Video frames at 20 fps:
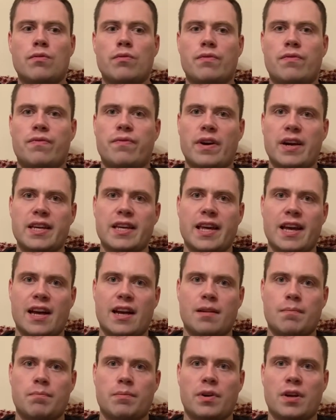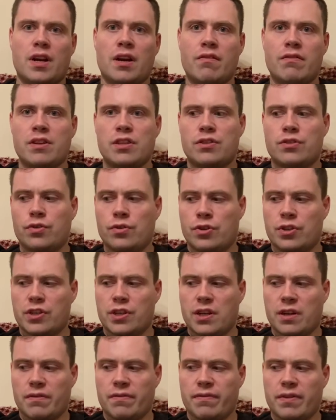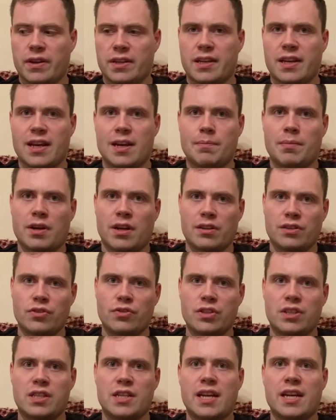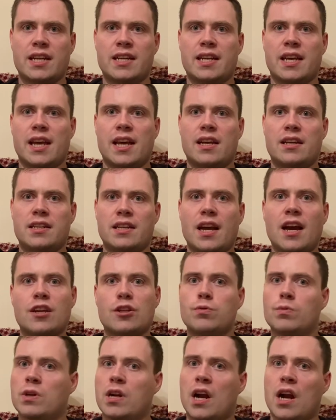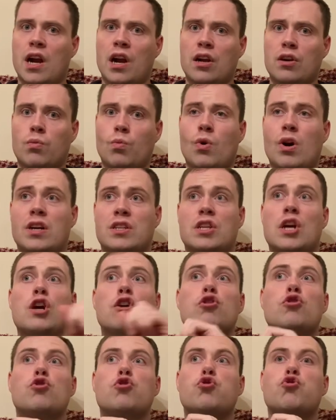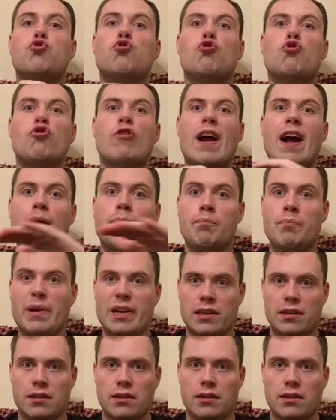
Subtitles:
Fight camp. I already touched on fight camp. I'll just say it again. The actual card was crap.